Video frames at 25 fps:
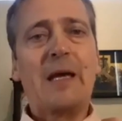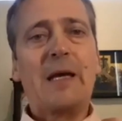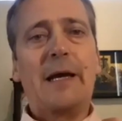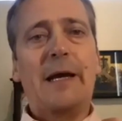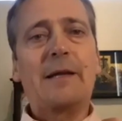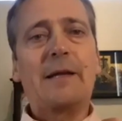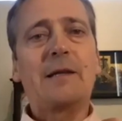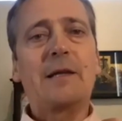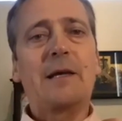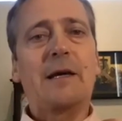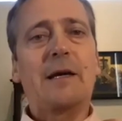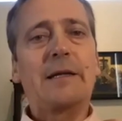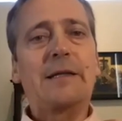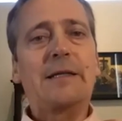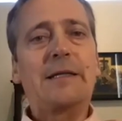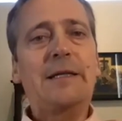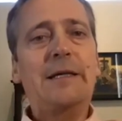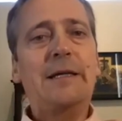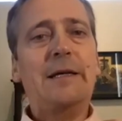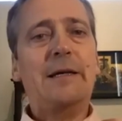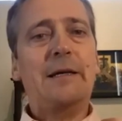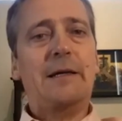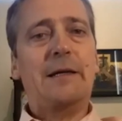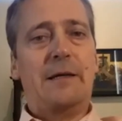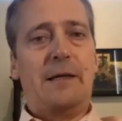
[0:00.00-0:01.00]
And the
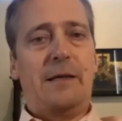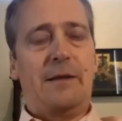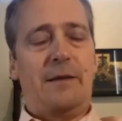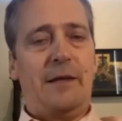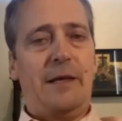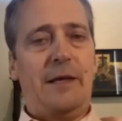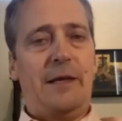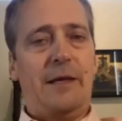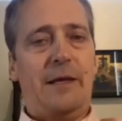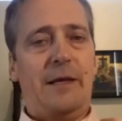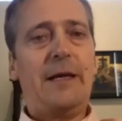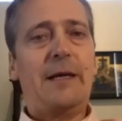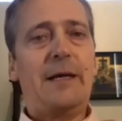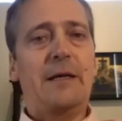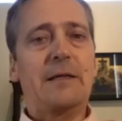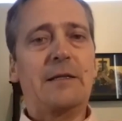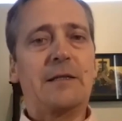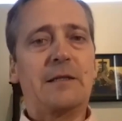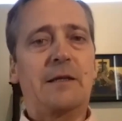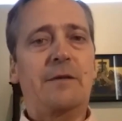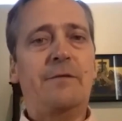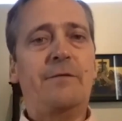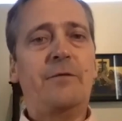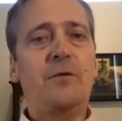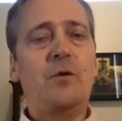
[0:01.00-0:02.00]
idea there
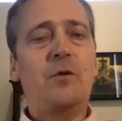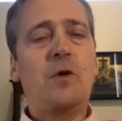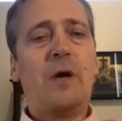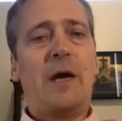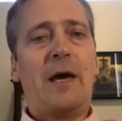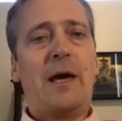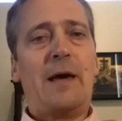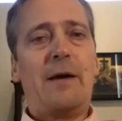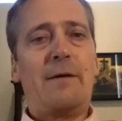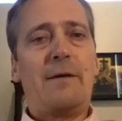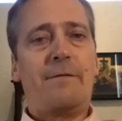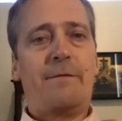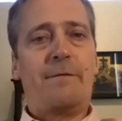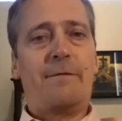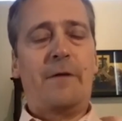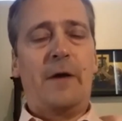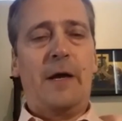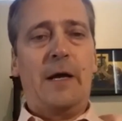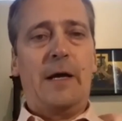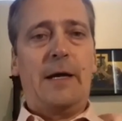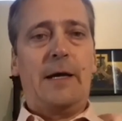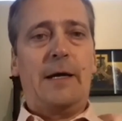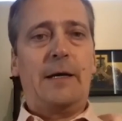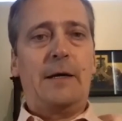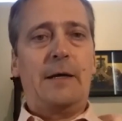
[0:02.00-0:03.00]
is, if you have
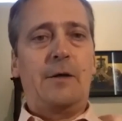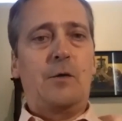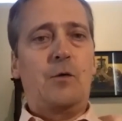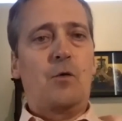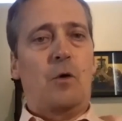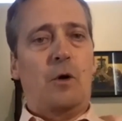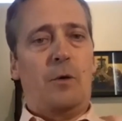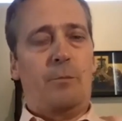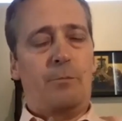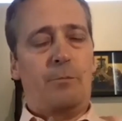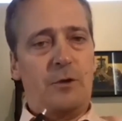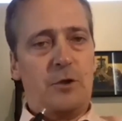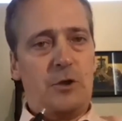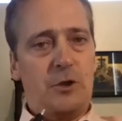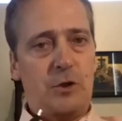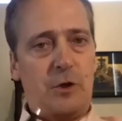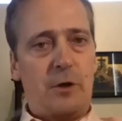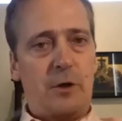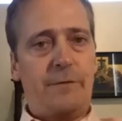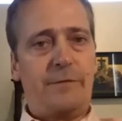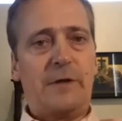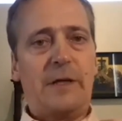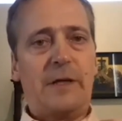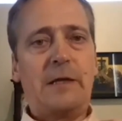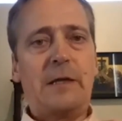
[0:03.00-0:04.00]
a
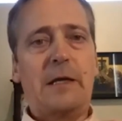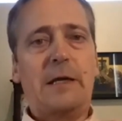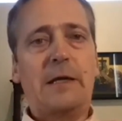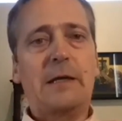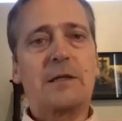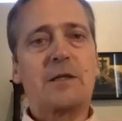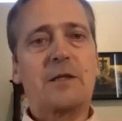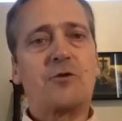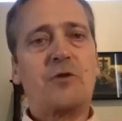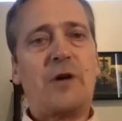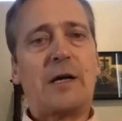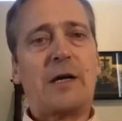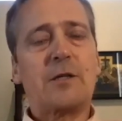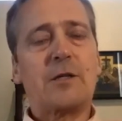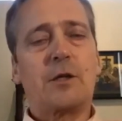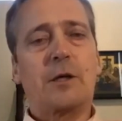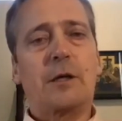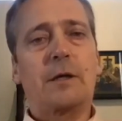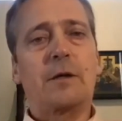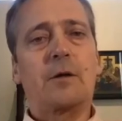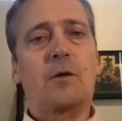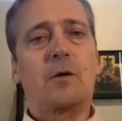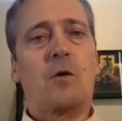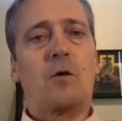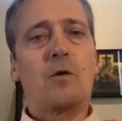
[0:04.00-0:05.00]
preserved inner ear structure
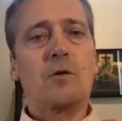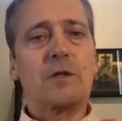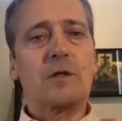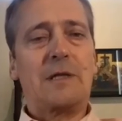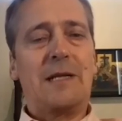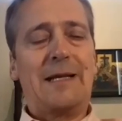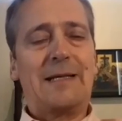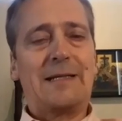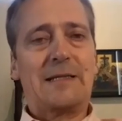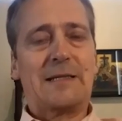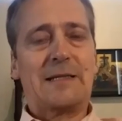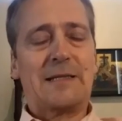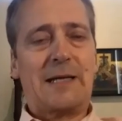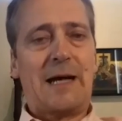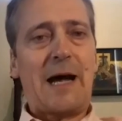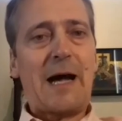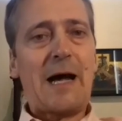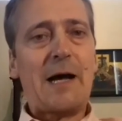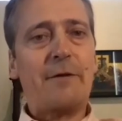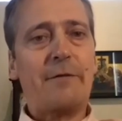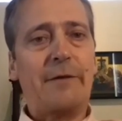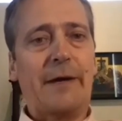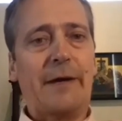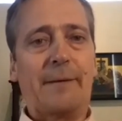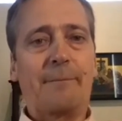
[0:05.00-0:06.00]
and cause less
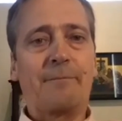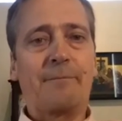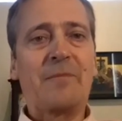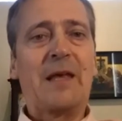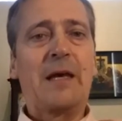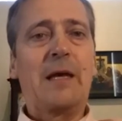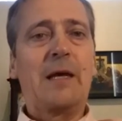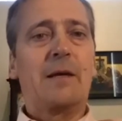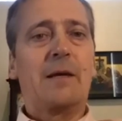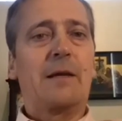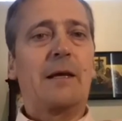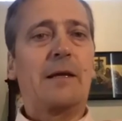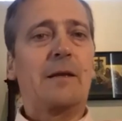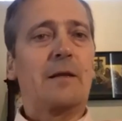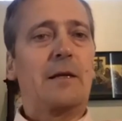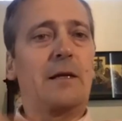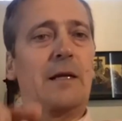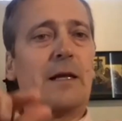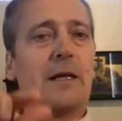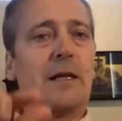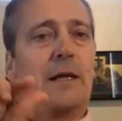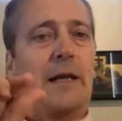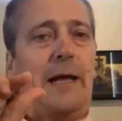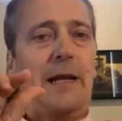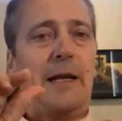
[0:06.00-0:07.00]
scarring, then the
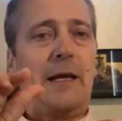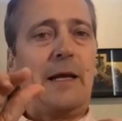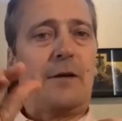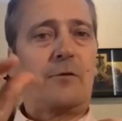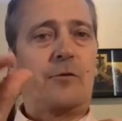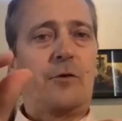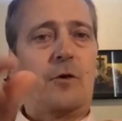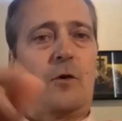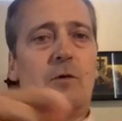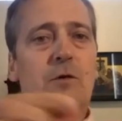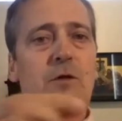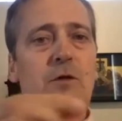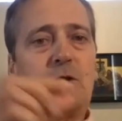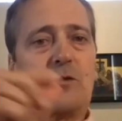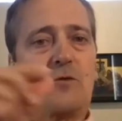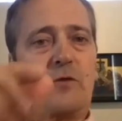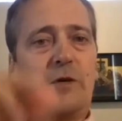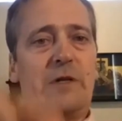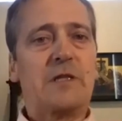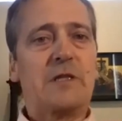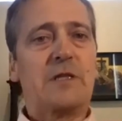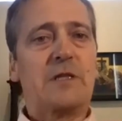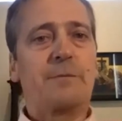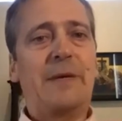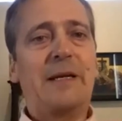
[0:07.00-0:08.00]
little electrodes
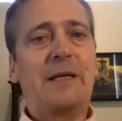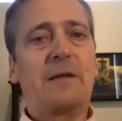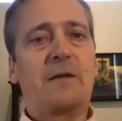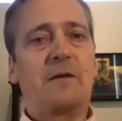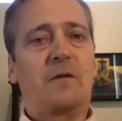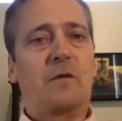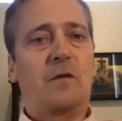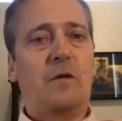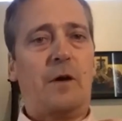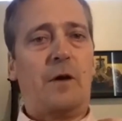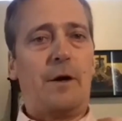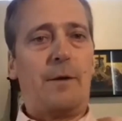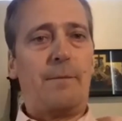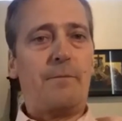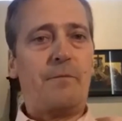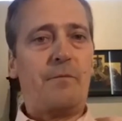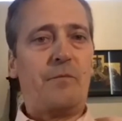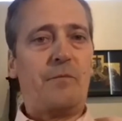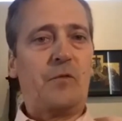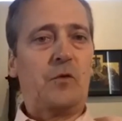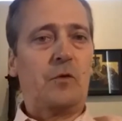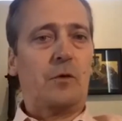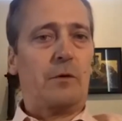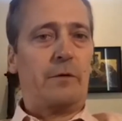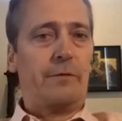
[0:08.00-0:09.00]
transmit
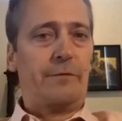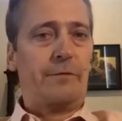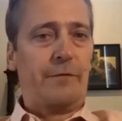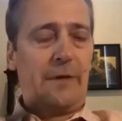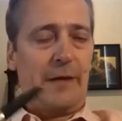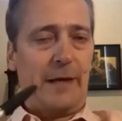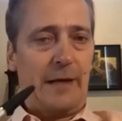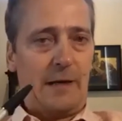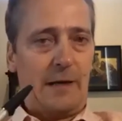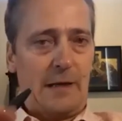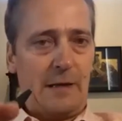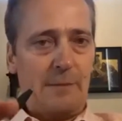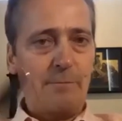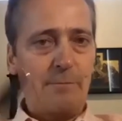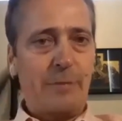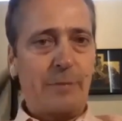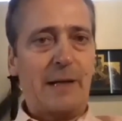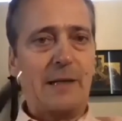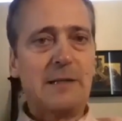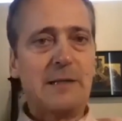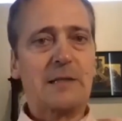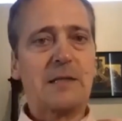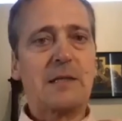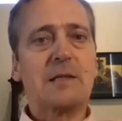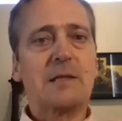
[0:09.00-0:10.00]
sort of their
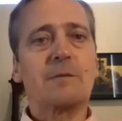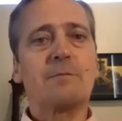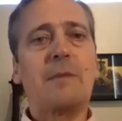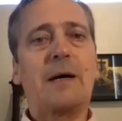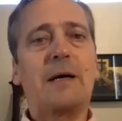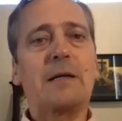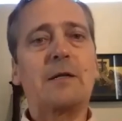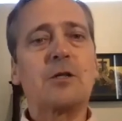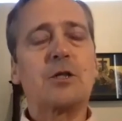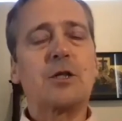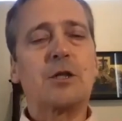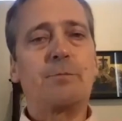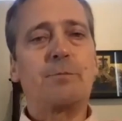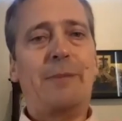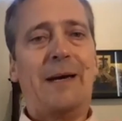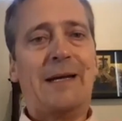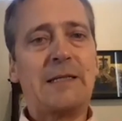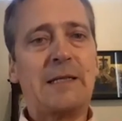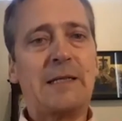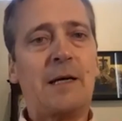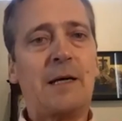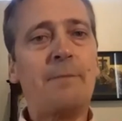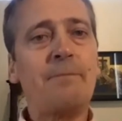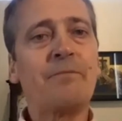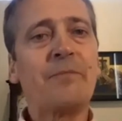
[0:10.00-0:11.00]
impulses much better.